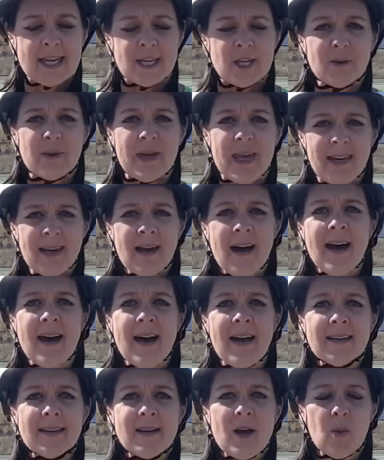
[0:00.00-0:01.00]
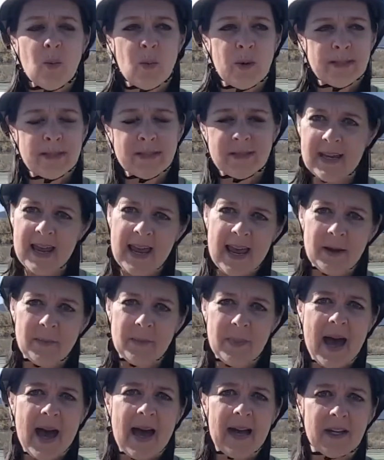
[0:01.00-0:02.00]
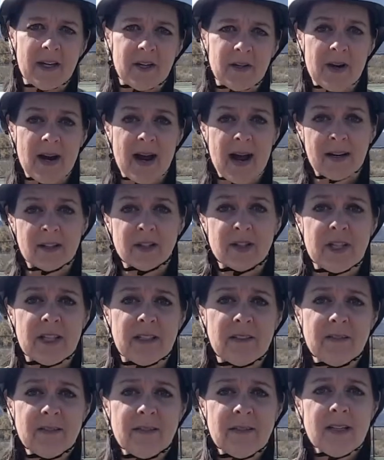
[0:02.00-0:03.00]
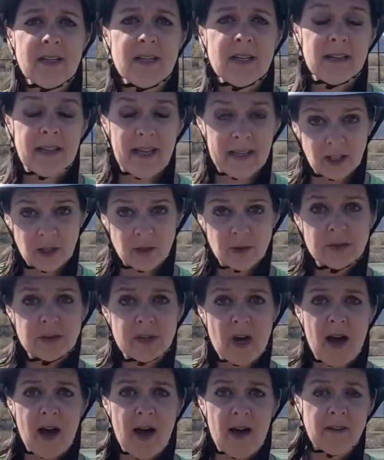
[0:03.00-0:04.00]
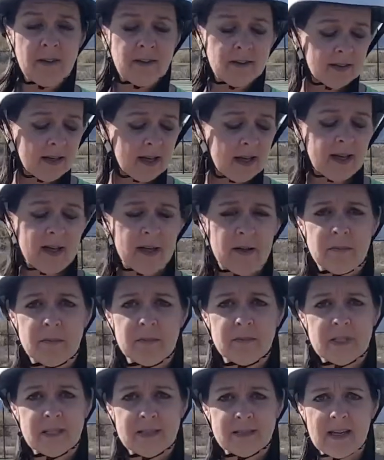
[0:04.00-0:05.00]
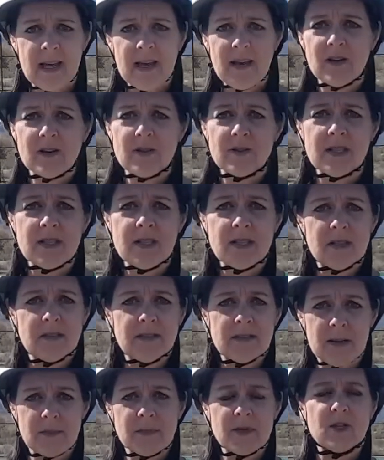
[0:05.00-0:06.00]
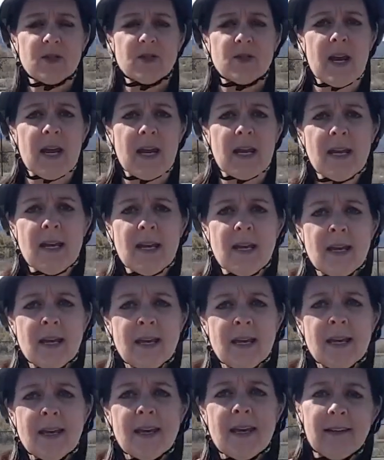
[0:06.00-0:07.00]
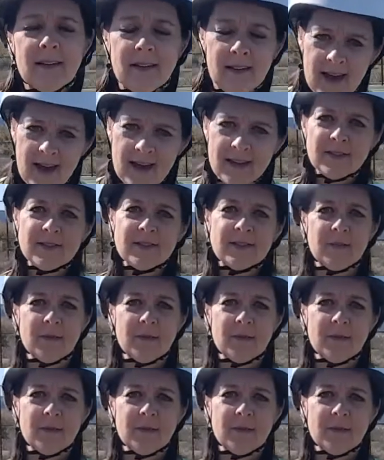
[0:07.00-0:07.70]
You cannot withstand PAC Interaction, like you saw the skaters demonstrate, unless